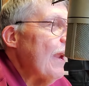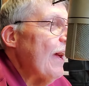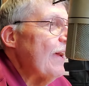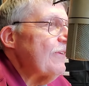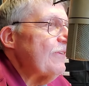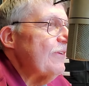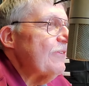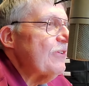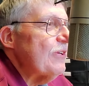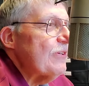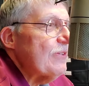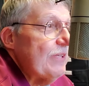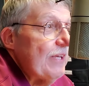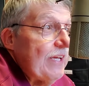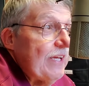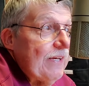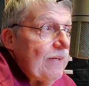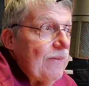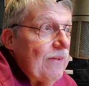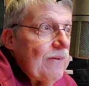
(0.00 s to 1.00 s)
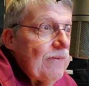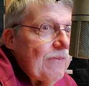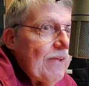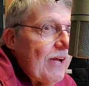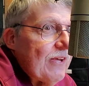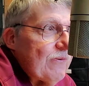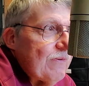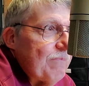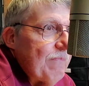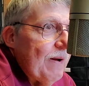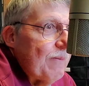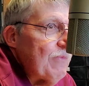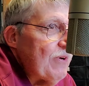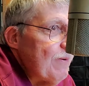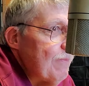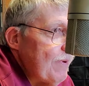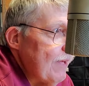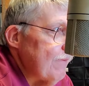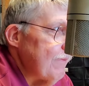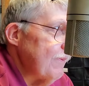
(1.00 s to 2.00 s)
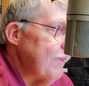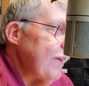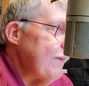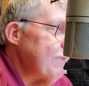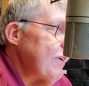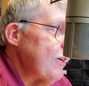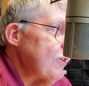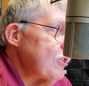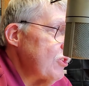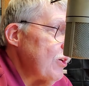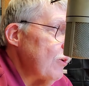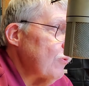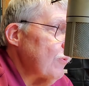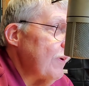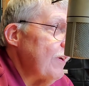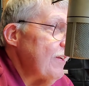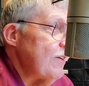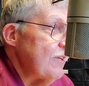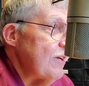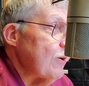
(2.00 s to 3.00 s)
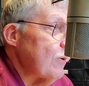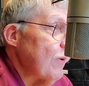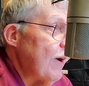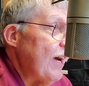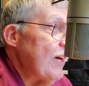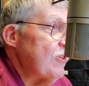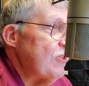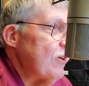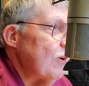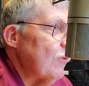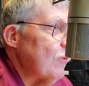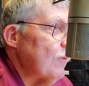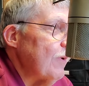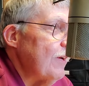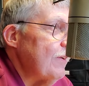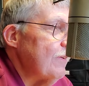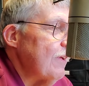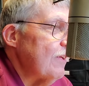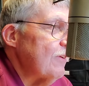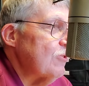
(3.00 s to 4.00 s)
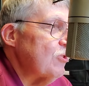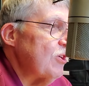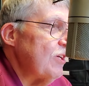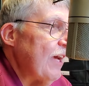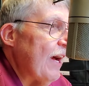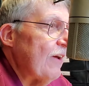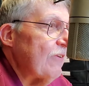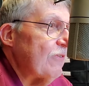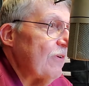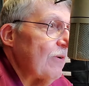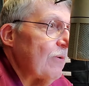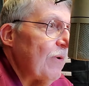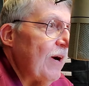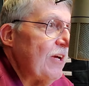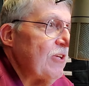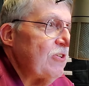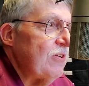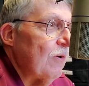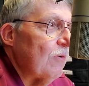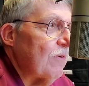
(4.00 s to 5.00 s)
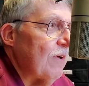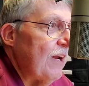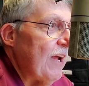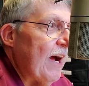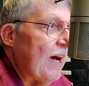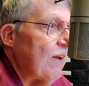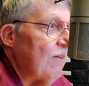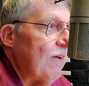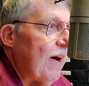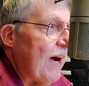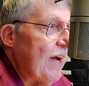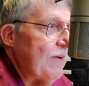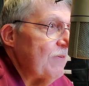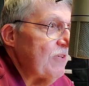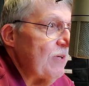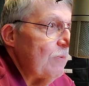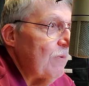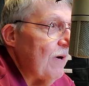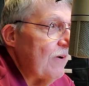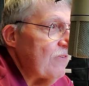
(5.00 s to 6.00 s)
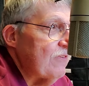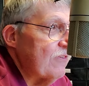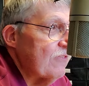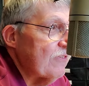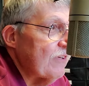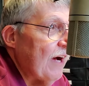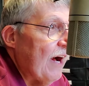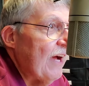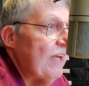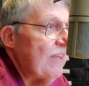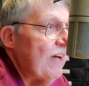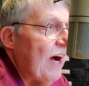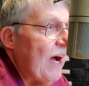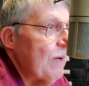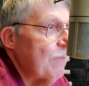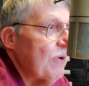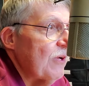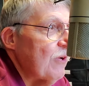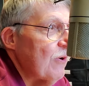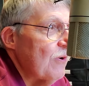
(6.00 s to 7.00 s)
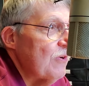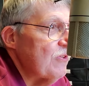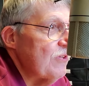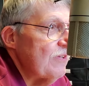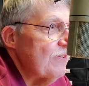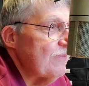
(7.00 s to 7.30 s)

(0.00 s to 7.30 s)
I said, just think of the nice memory of you leaving your children and your grandchildren. And she asked the grandchildren, Adeline, if she wants to skydive with her.